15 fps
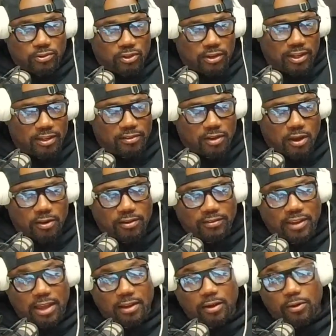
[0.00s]
So he taught us
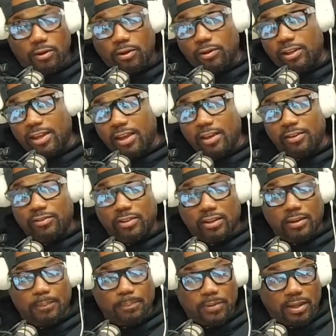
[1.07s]
at an early age to
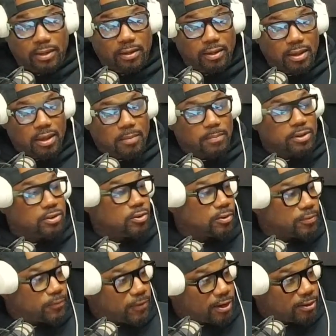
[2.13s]
compete, but do
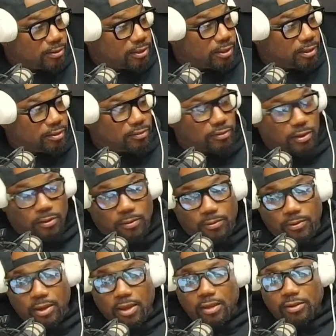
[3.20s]
it fairly.
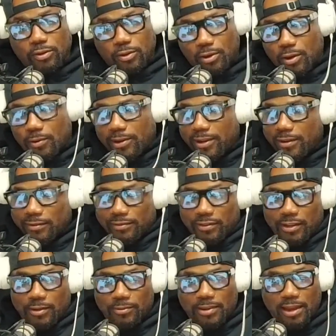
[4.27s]
So, you know, he
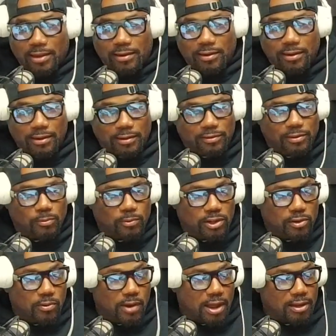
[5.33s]
instilled that in us, and we
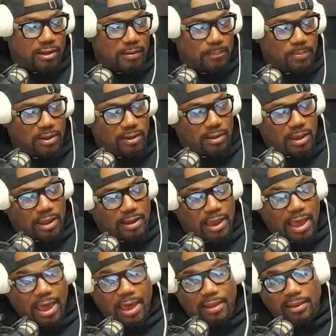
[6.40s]
knew how to compete at a
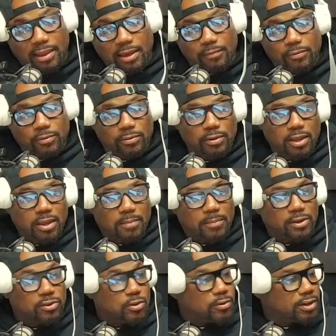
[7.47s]
high level,
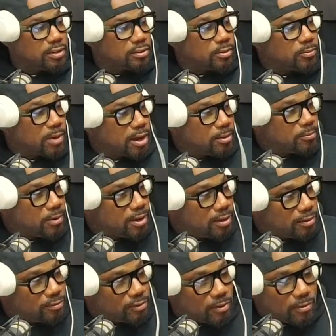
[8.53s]
but doing it the right
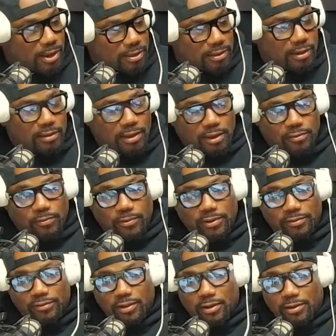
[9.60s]
way. So I think that's where it
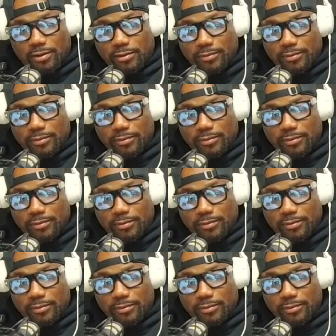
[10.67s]
started.